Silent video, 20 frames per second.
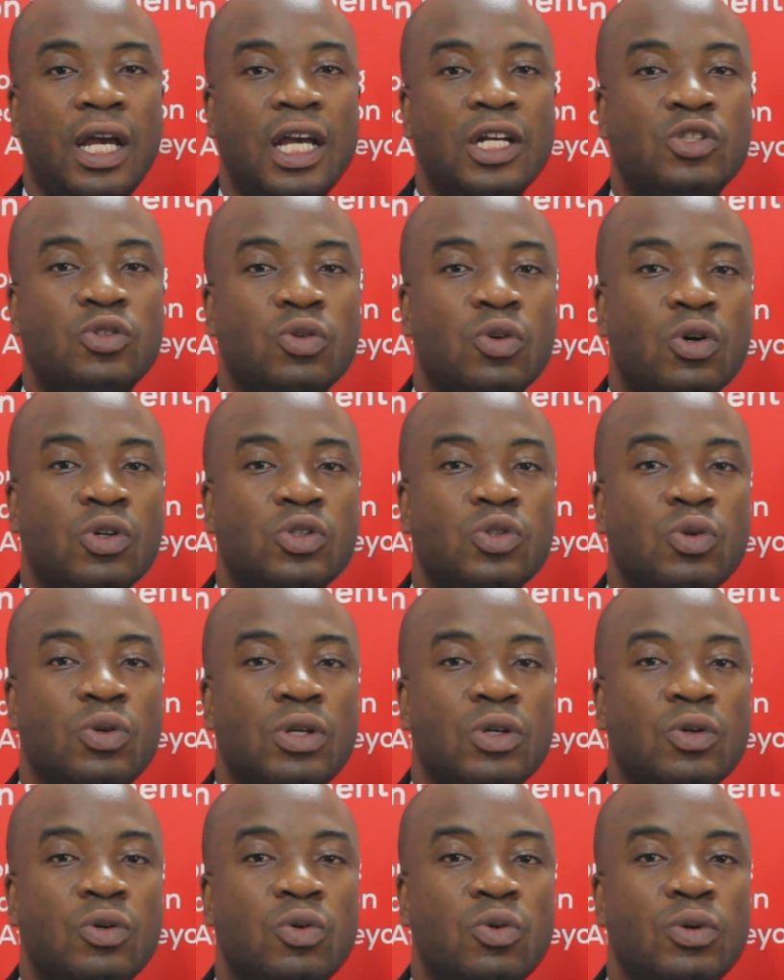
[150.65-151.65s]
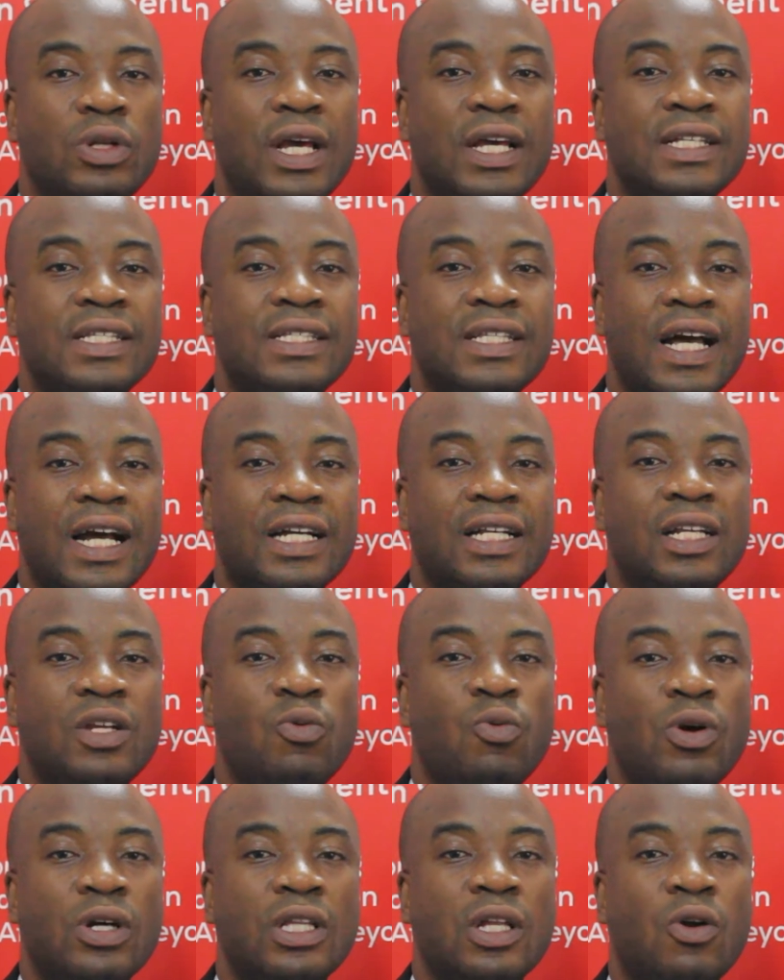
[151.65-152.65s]
It should also include exactly
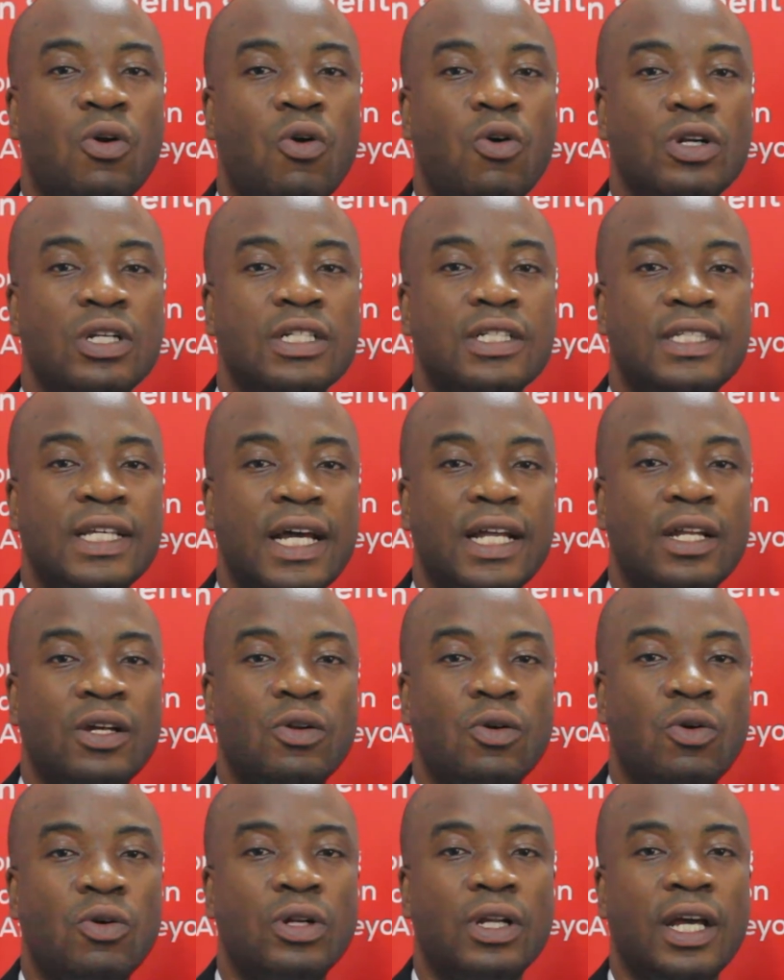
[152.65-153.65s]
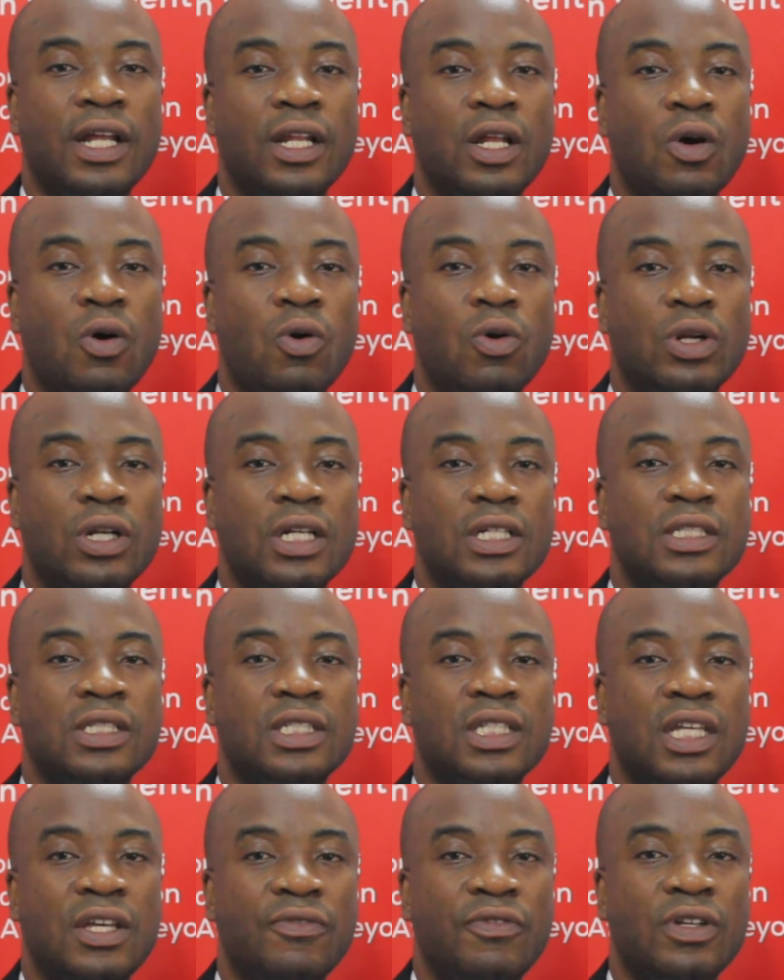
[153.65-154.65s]
what the court decided on and the orders
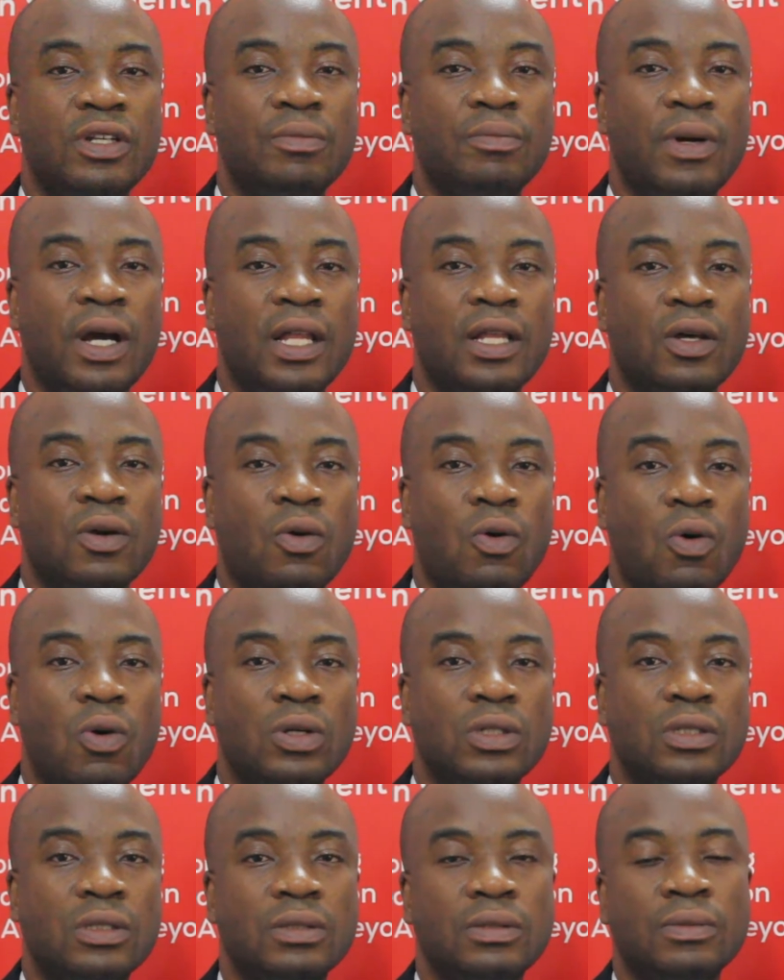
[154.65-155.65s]
given by the court.